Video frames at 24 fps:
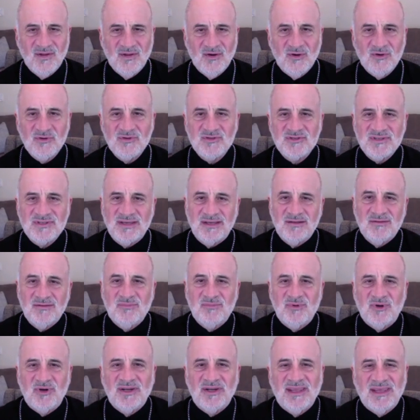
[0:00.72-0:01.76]

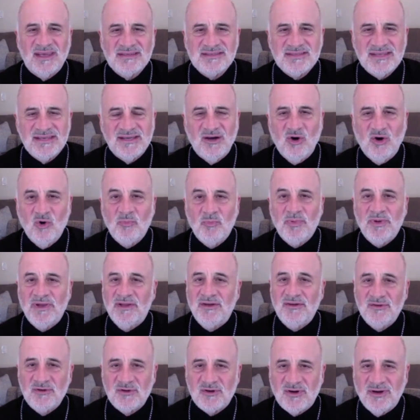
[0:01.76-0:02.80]
OCN broadcasting hope
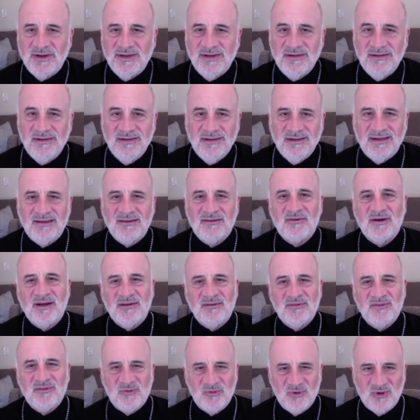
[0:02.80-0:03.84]
in Ukraine and
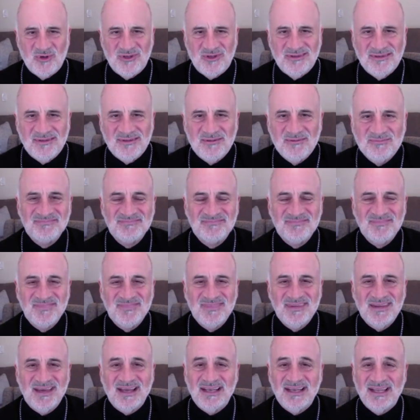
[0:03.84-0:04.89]
around the world.
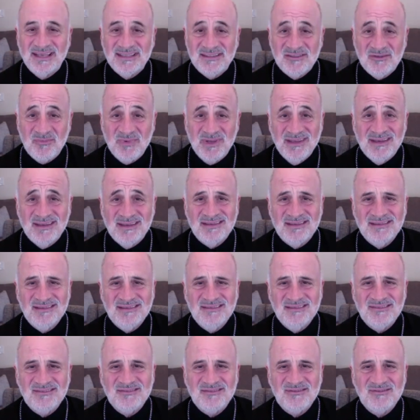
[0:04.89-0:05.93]
I'd like to begin
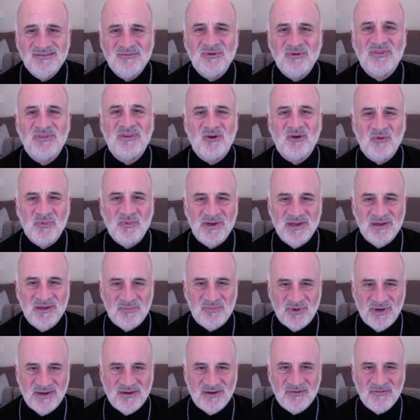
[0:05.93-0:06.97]
with an opening
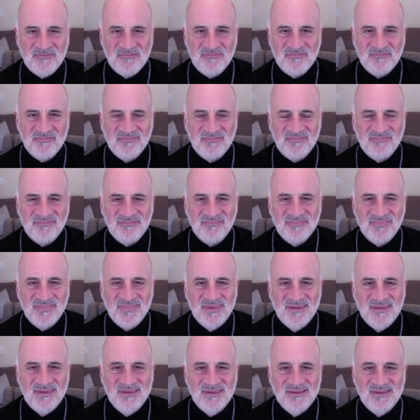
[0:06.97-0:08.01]
prayer.
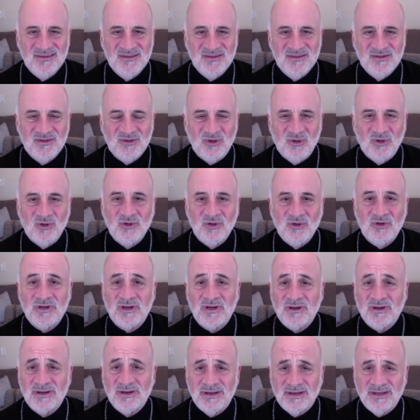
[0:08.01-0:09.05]
O Lord
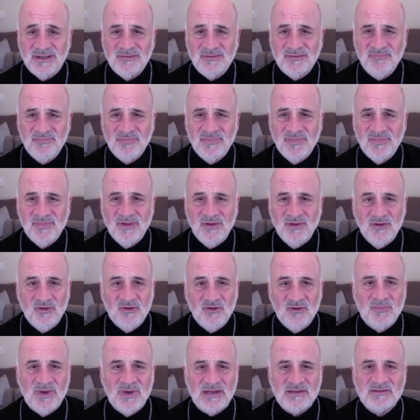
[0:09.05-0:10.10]
our God,
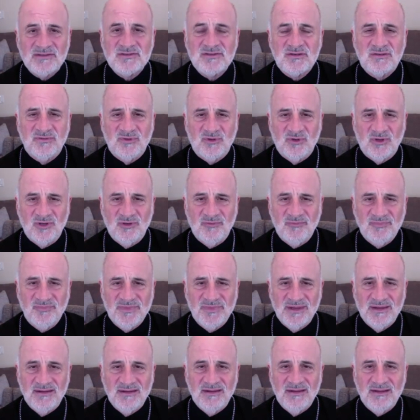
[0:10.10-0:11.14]
you, Master of all,
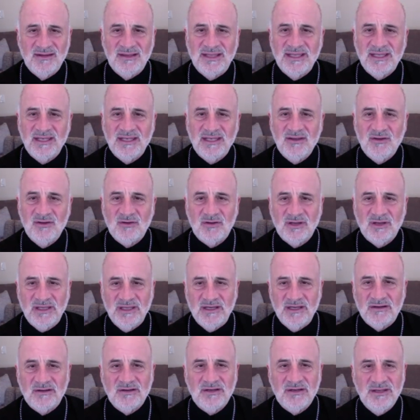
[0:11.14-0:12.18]
lend your
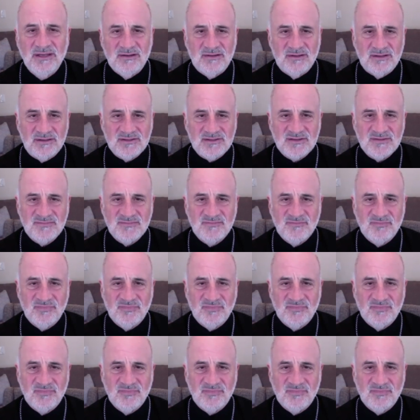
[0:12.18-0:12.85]
ear and hear us.